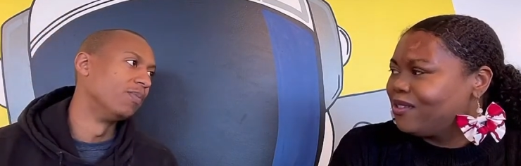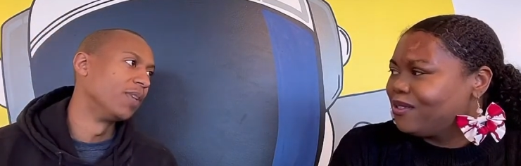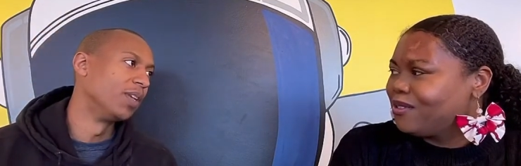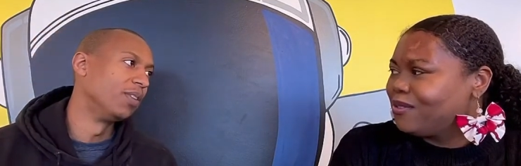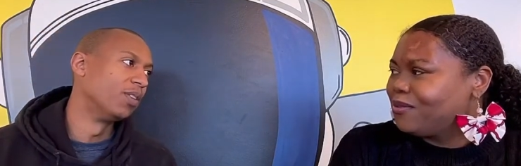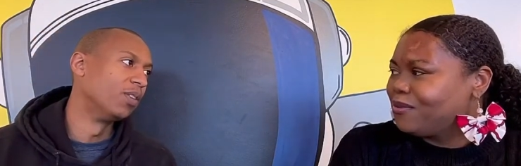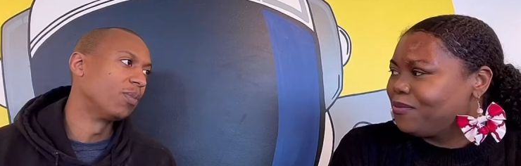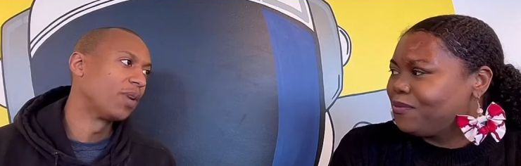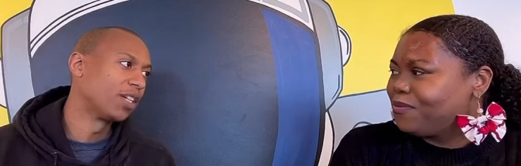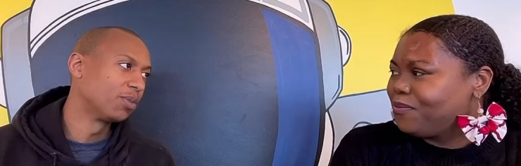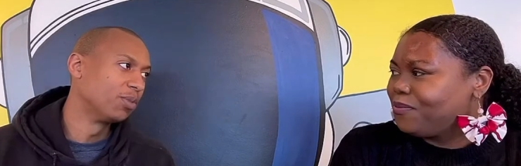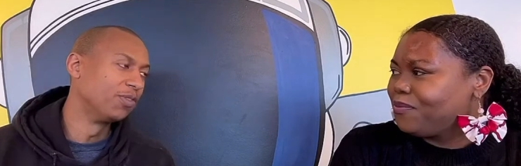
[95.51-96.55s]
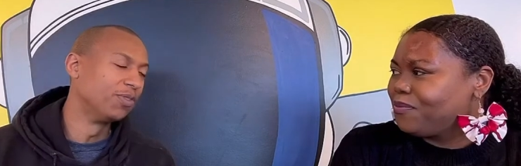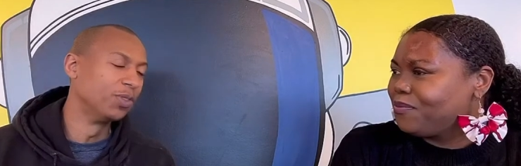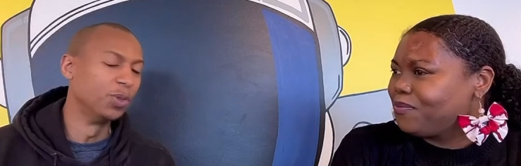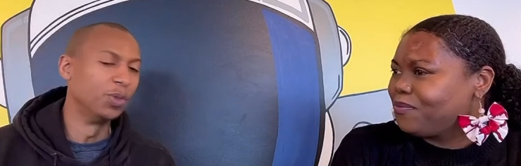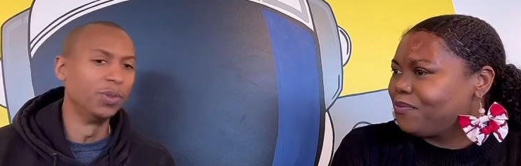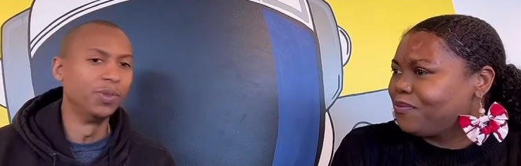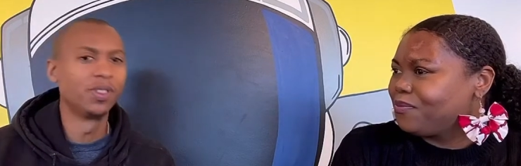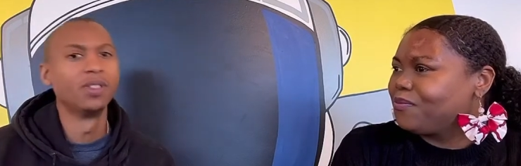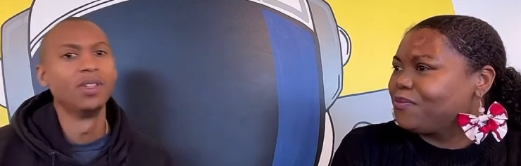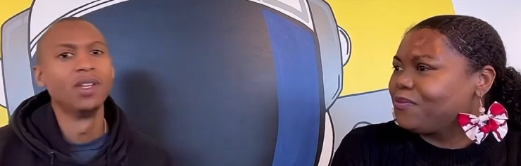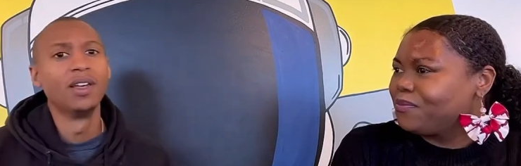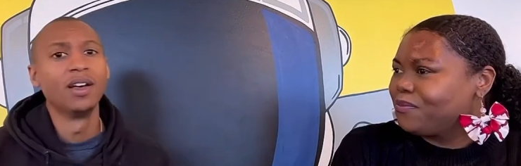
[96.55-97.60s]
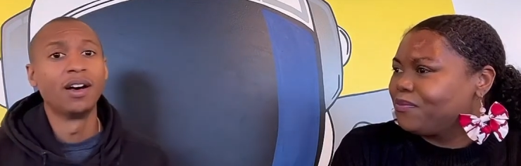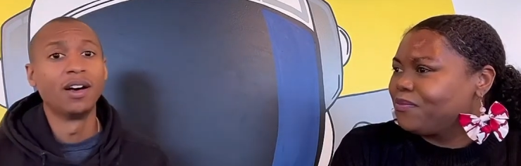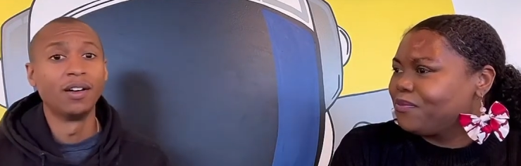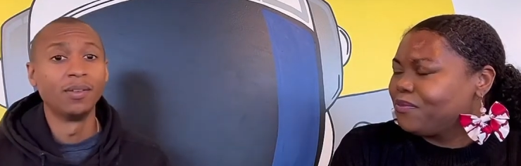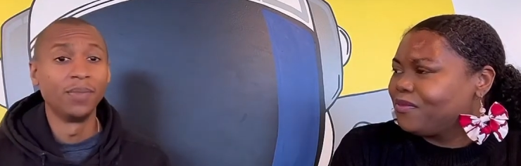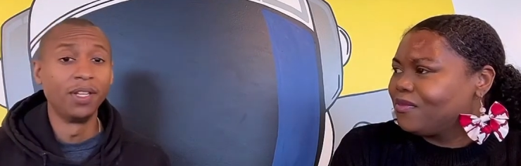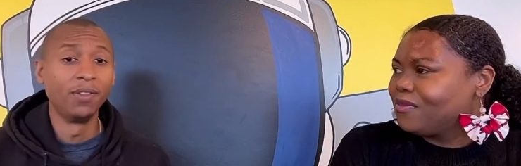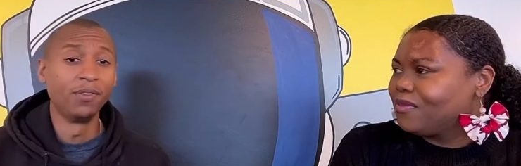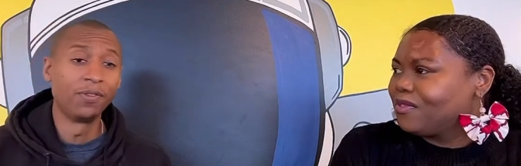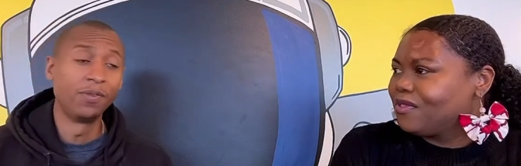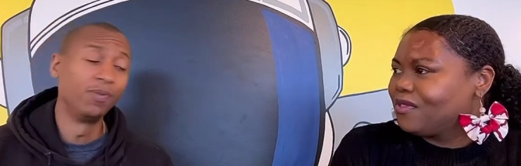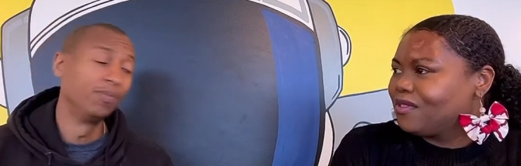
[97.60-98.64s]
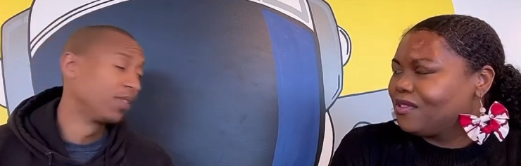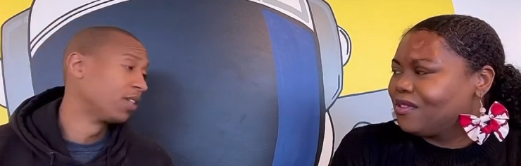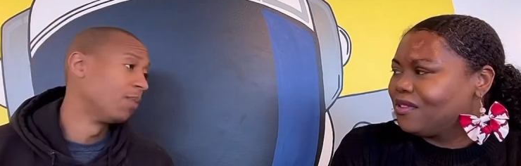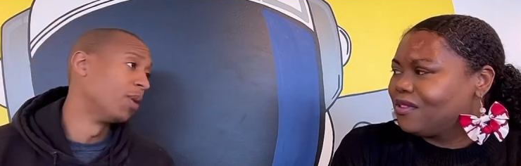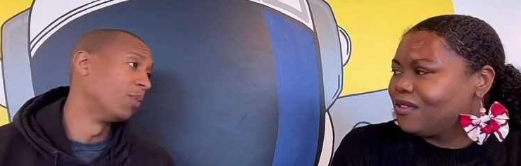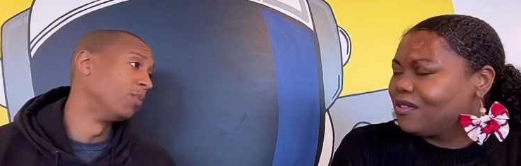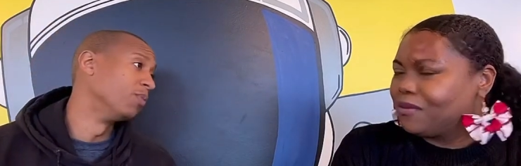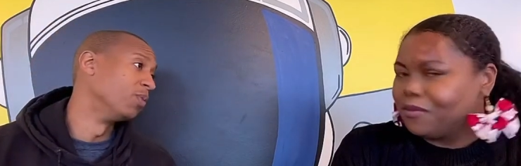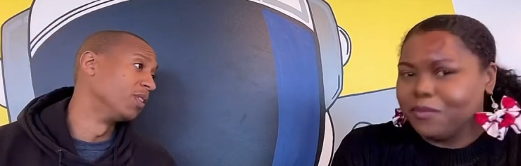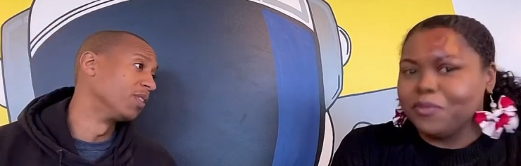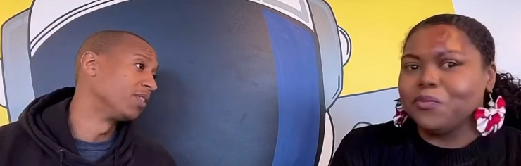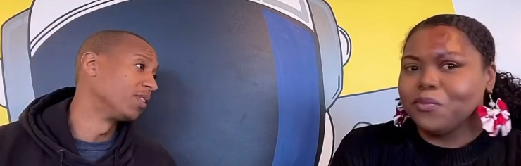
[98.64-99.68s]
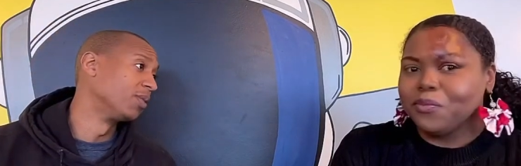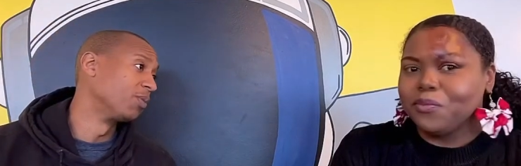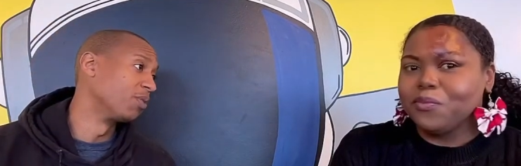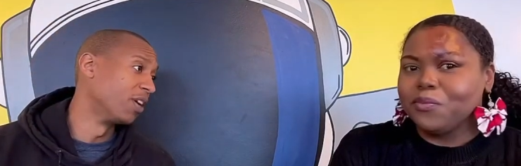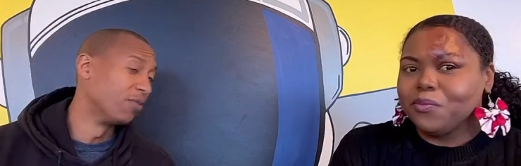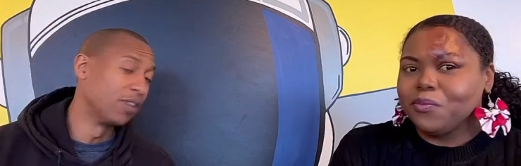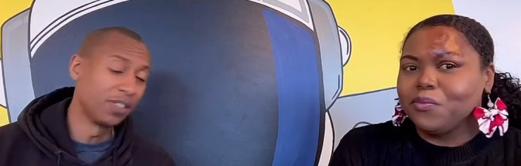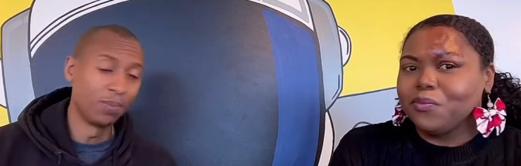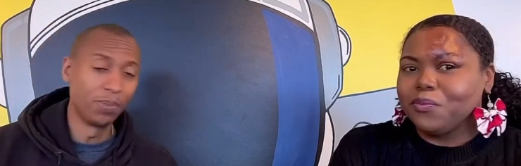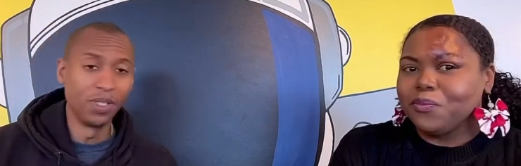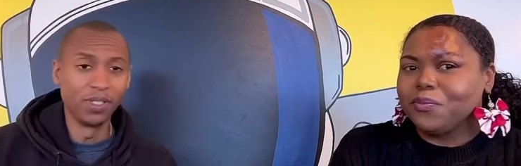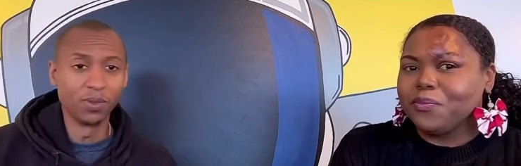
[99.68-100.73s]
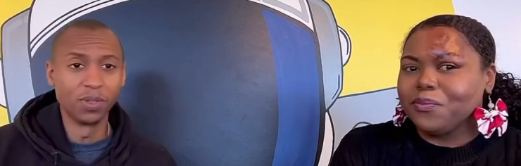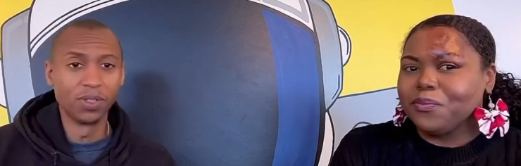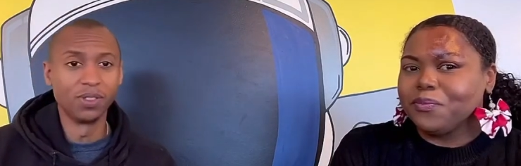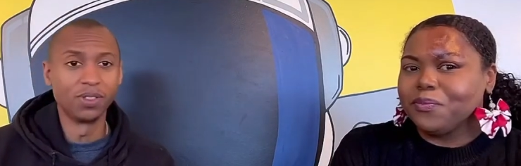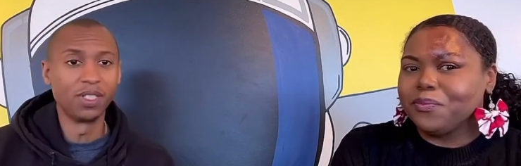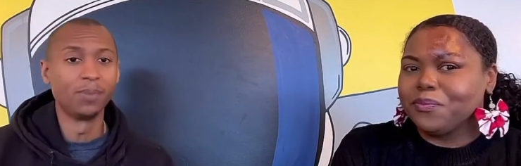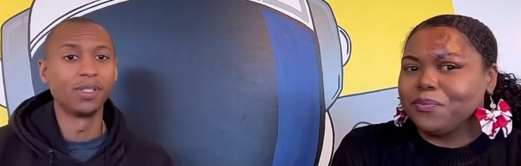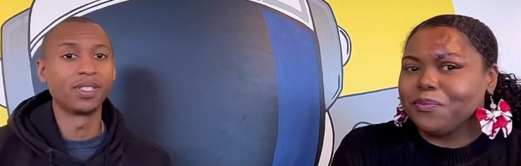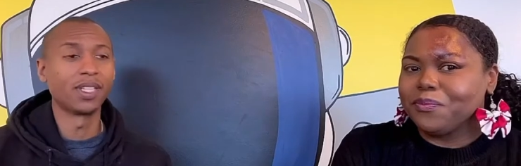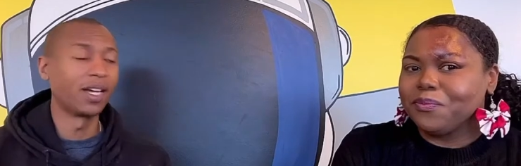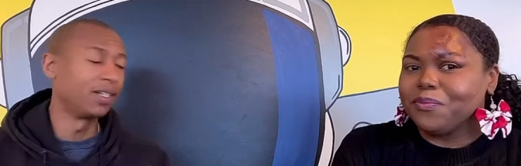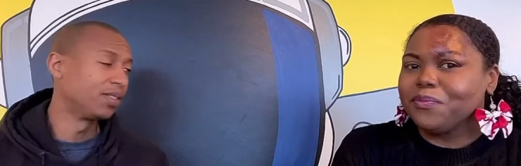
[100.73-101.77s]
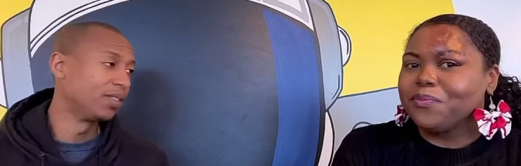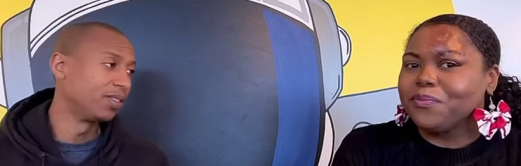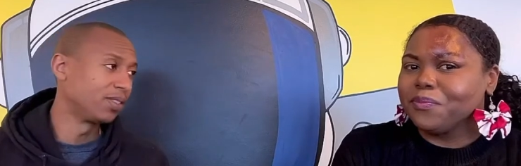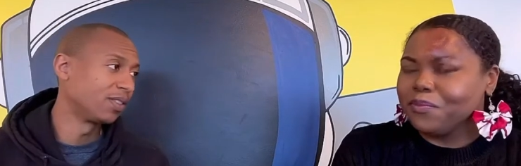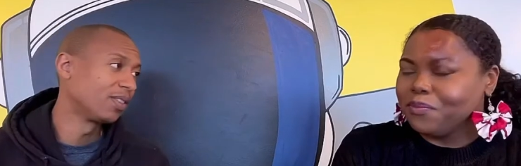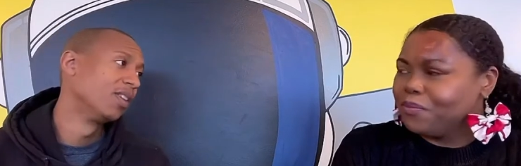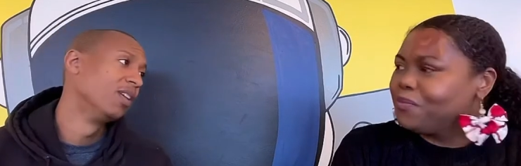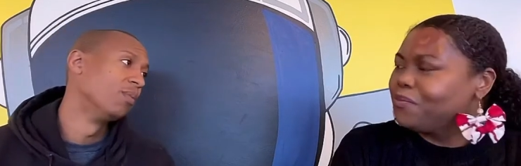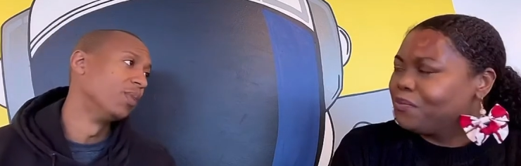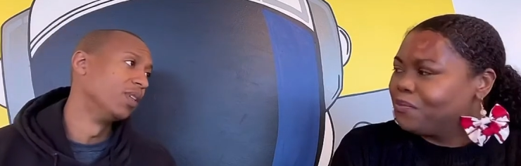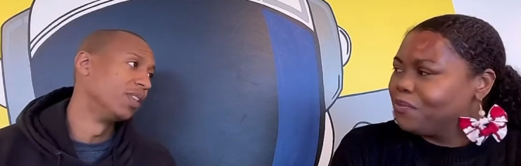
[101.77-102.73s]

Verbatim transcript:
Speaker 1: And you know, Impossible Foods, they come up with some great recipes with their team of scientists, but